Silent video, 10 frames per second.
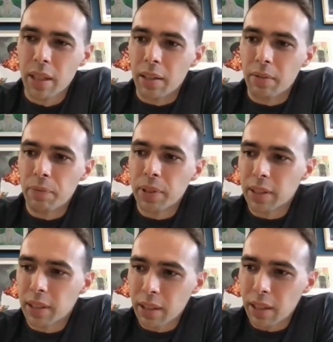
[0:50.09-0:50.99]
and
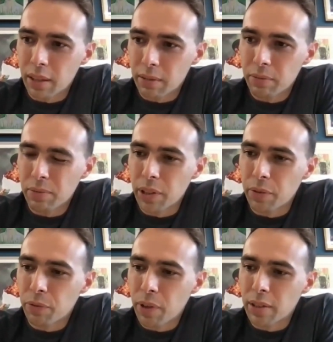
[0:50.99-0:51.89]
visiting that very
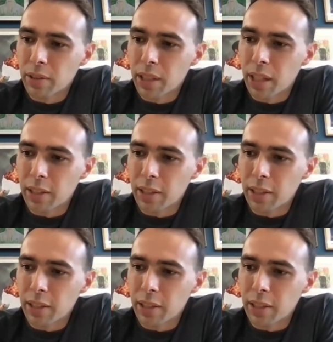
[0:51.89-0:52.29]
good friend in